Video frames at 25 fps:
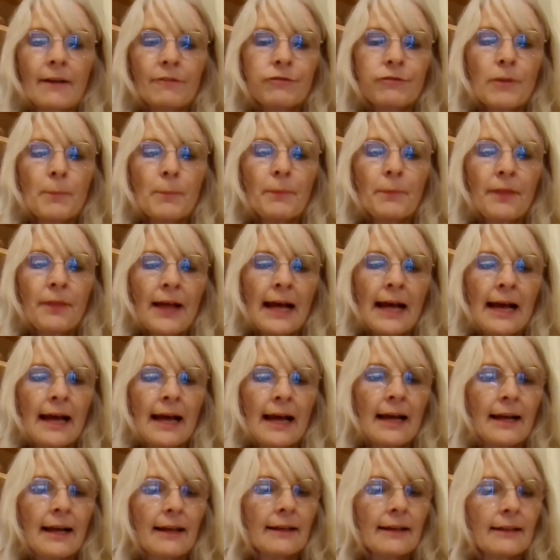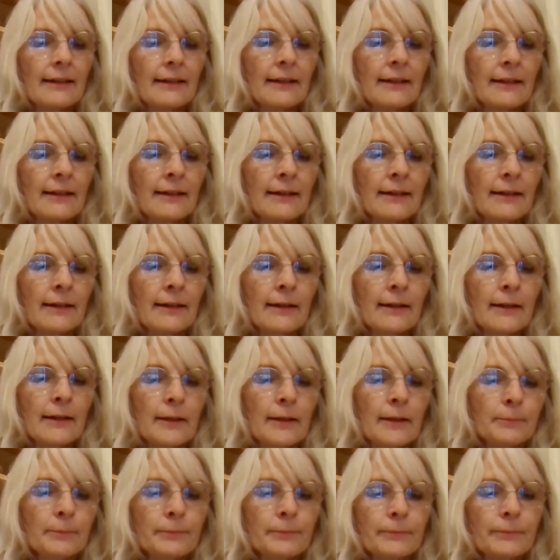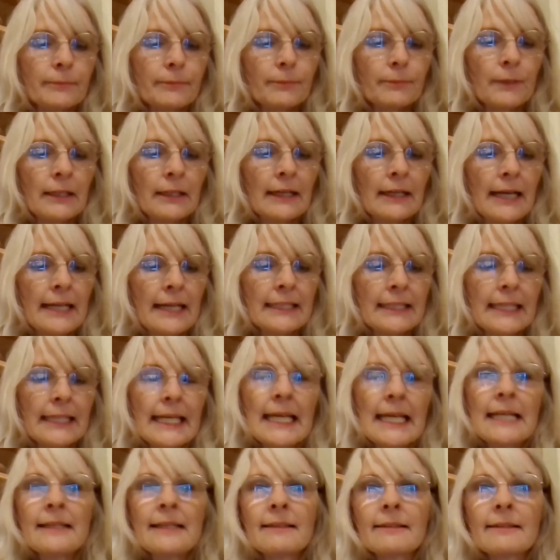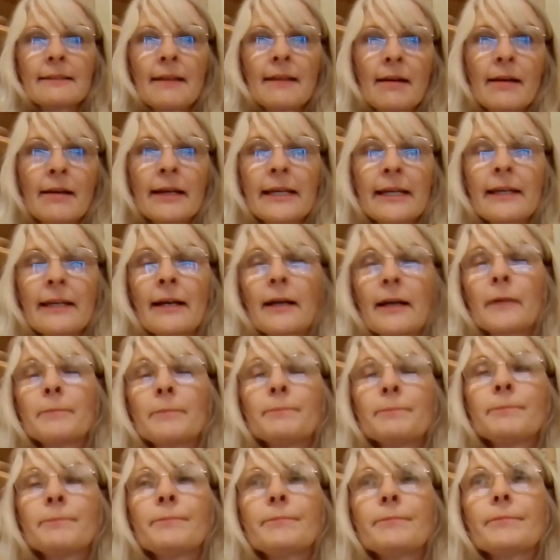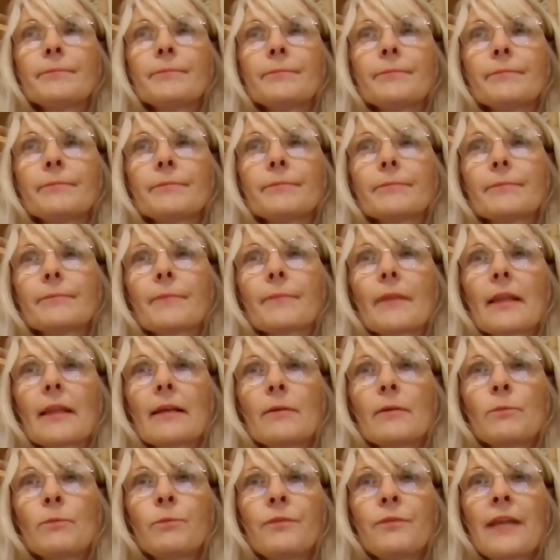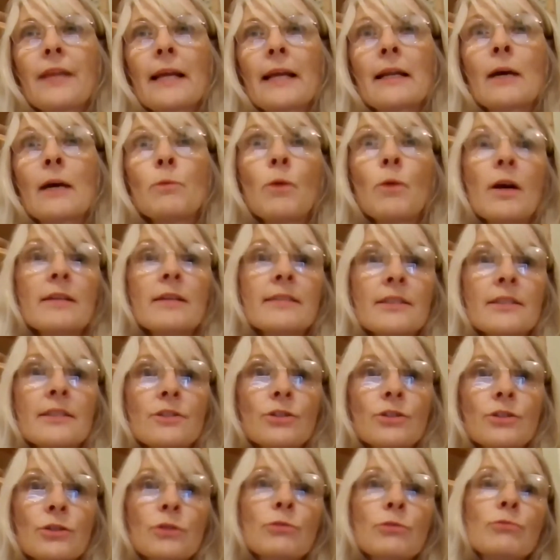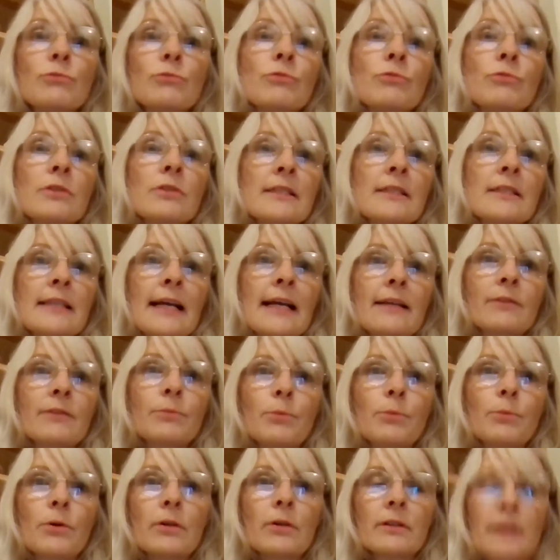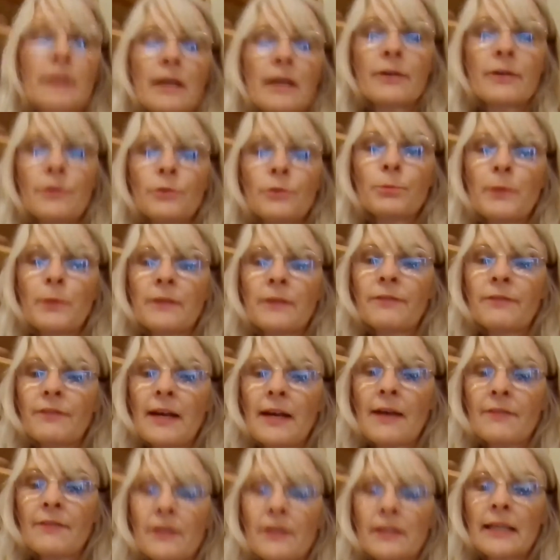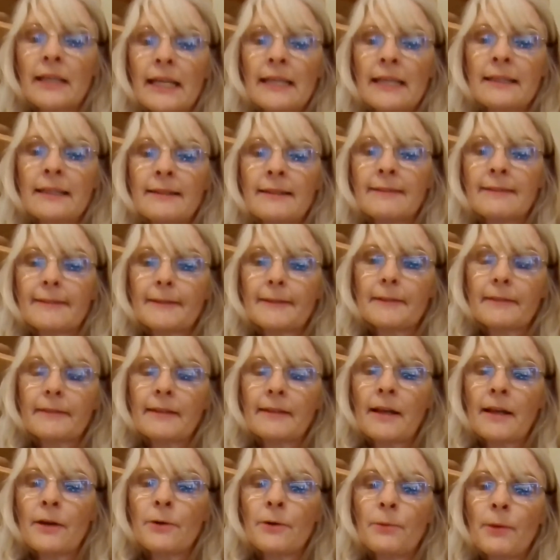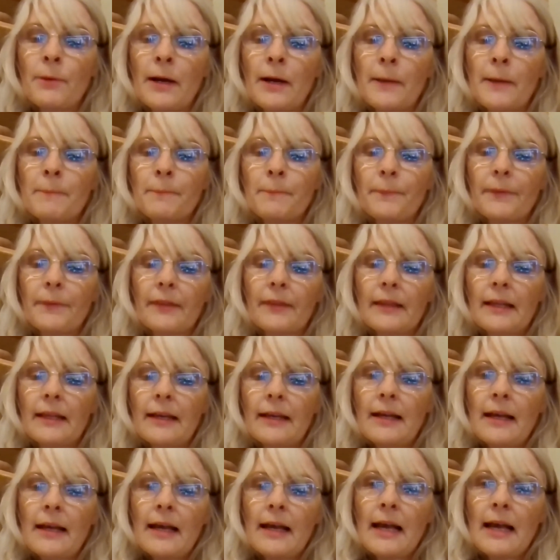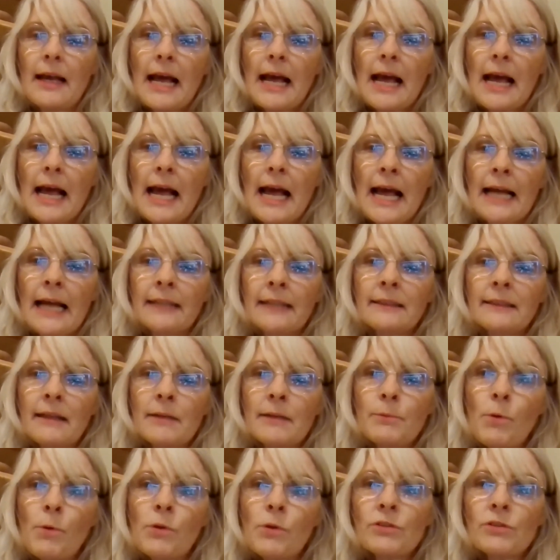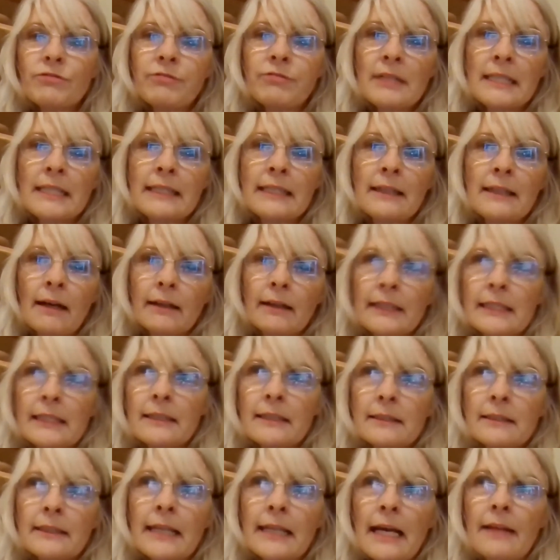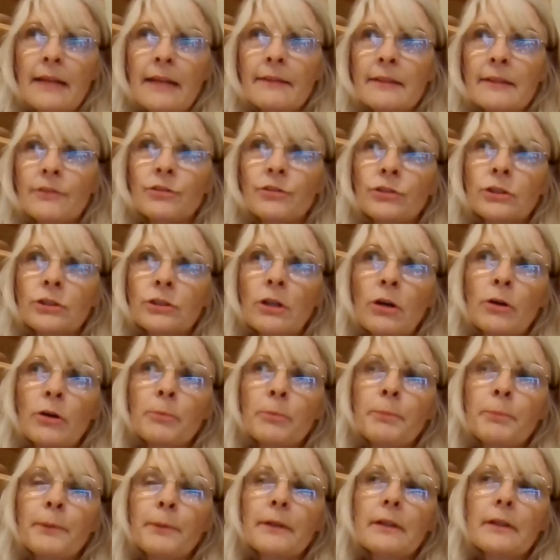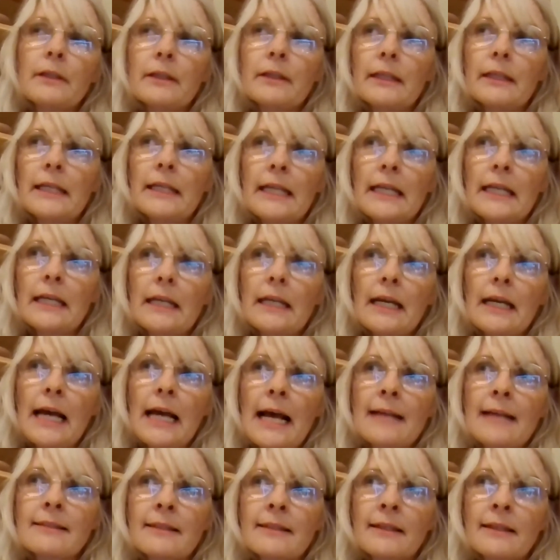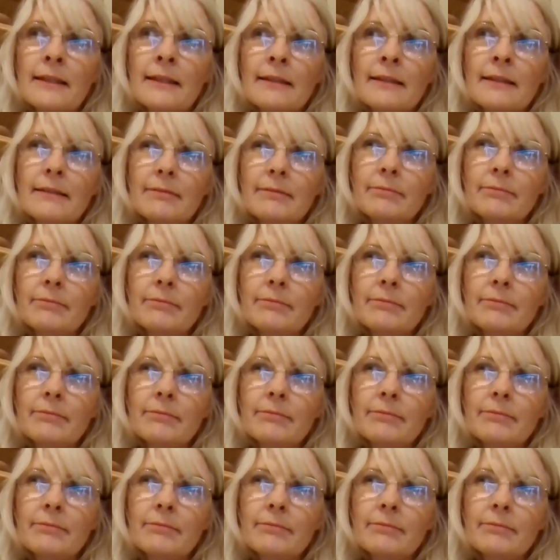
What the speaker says: from that, when I had kids, then I worked in schools, because that's what goes with having kids. So and I was really lucky to get this job as a